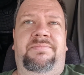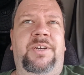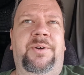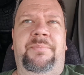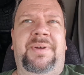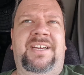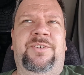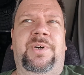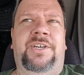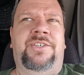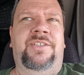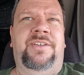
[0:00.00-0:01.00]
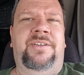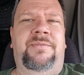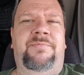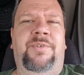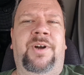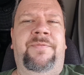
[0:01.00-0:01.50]
going back to watch the
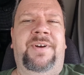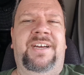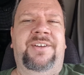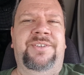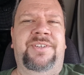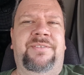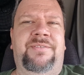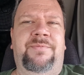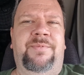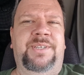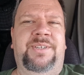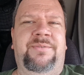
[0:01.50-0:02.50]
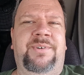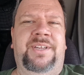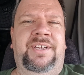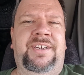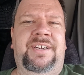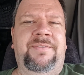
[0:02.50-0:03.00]
raw files, it wasn't
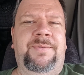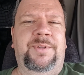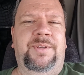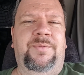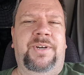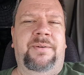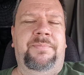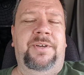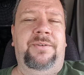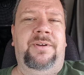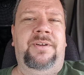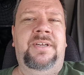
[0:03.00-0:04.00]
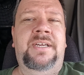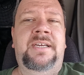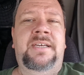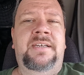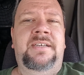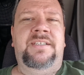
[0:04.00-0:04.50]
really any different than what I uploaded.
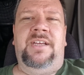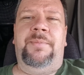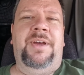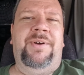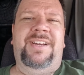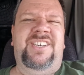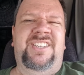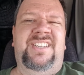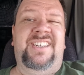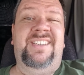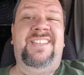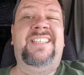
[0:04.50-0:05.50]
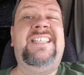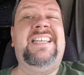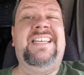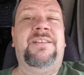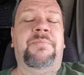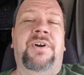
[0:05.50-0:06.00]
Somehow, I just didn't
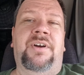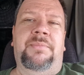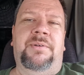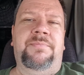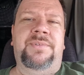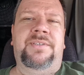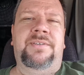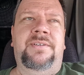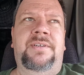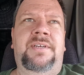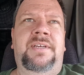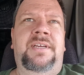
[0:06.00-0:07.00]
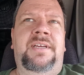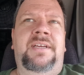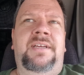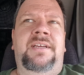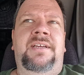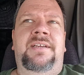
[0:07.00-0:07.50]
see the problems.
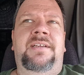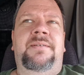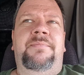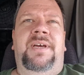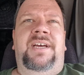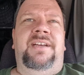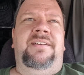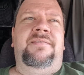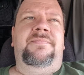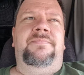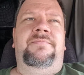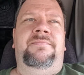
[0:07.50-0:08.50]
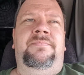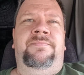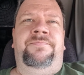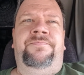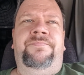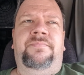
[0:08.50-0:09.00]
But
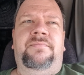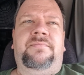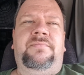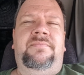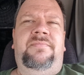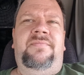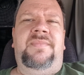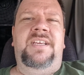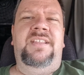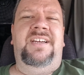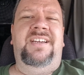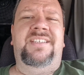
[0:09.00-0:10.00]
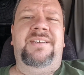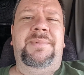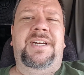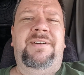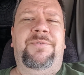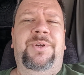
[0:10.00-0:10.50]
thing is, I'm
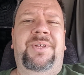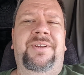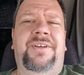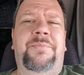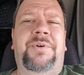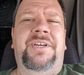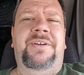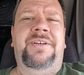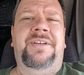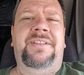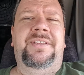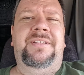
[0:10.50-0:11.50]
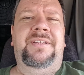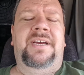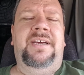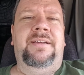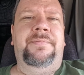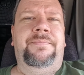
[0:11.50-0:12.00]
kind of rolling along pretty good in
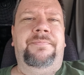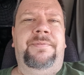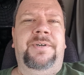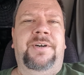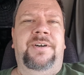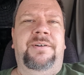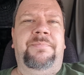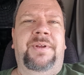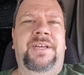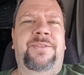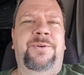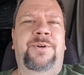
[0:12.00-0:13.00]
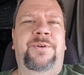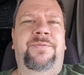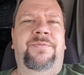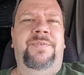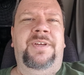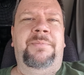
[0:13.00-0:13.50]
the current playthrough
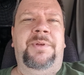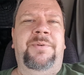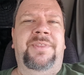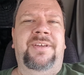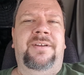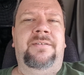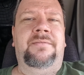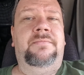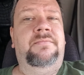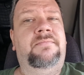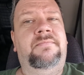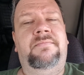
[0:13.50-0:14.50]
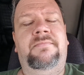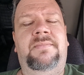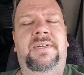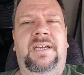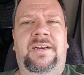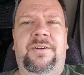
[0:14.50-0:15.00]
of Enemy Within.
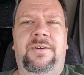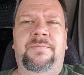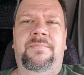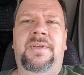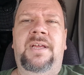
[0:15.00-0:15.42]
I don't know.